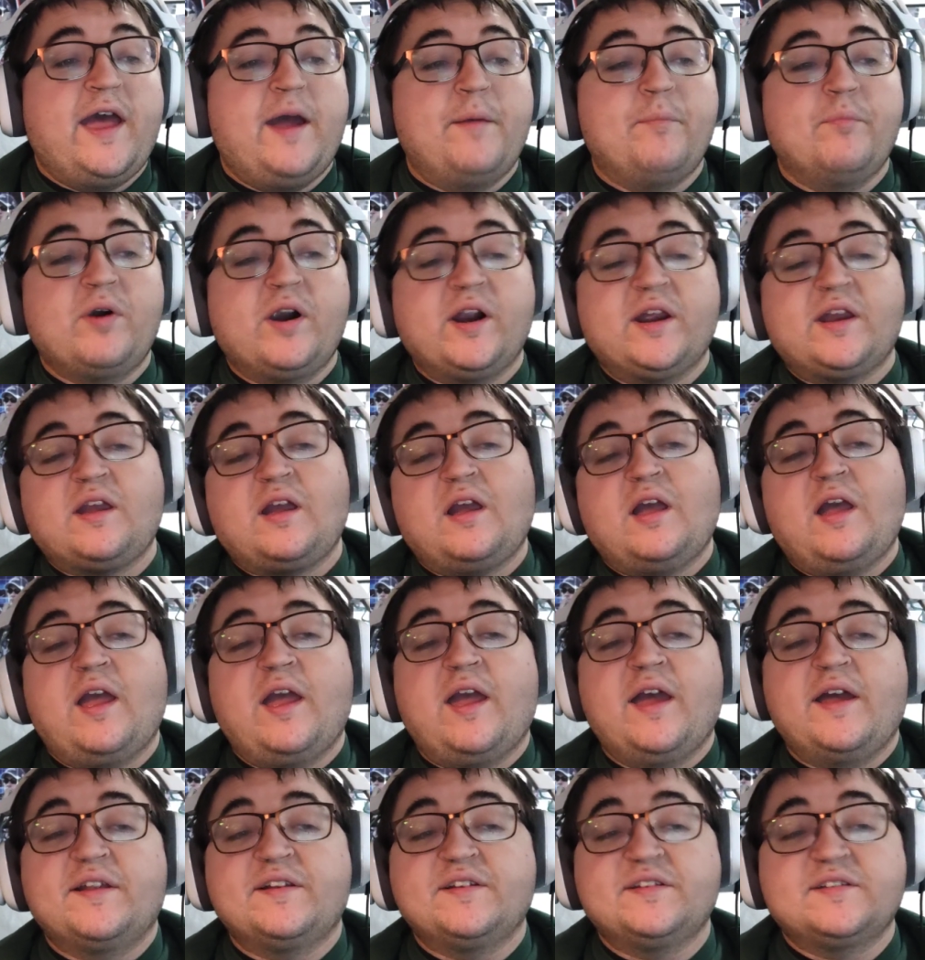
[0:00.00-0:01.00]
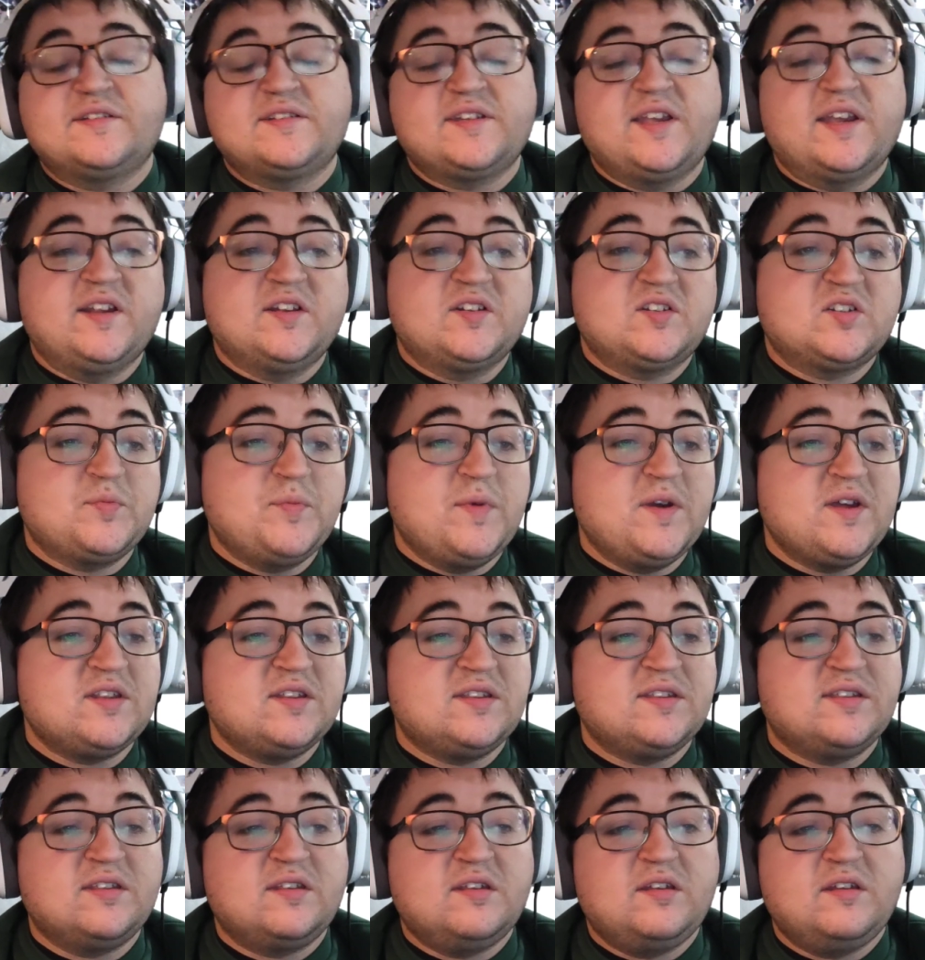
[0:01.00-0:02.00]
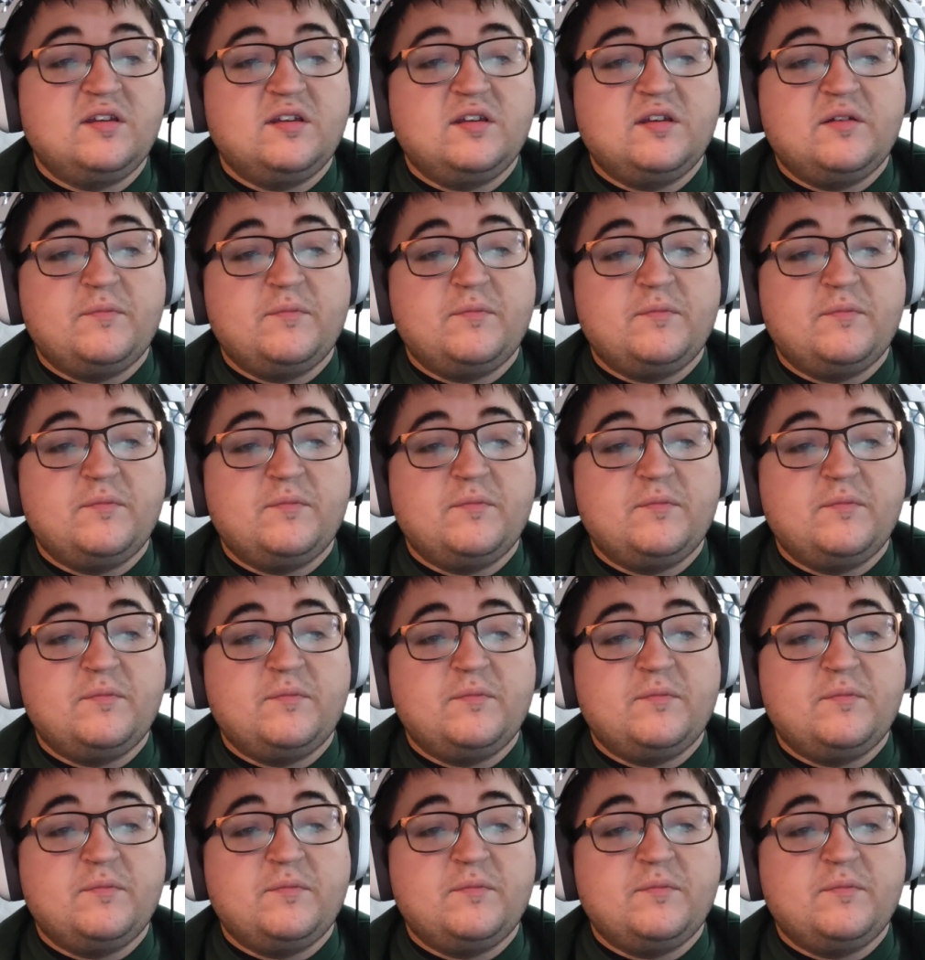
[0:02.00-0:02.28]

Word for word: Hemric and Zane Smith,